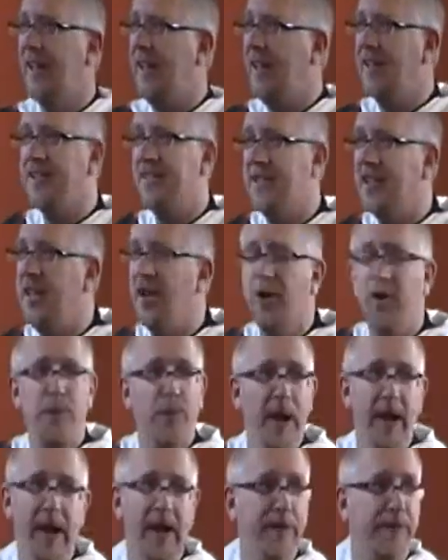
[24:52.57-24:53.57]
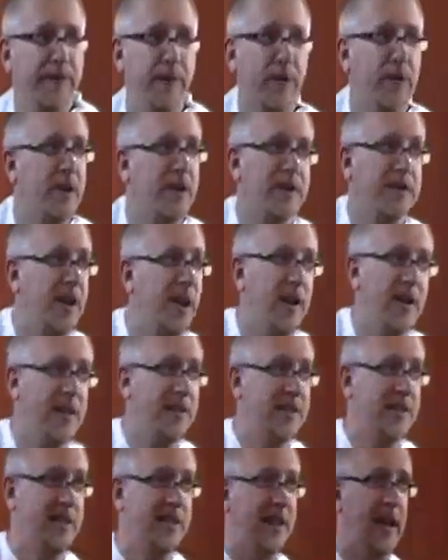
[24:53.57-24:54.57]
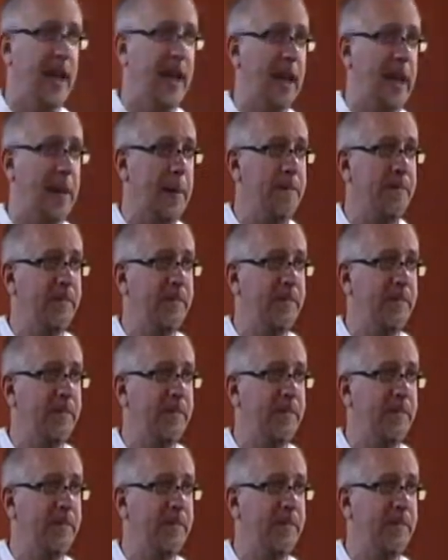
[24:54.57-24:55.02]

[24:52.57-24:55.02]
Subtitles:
It's here waiting for us all today.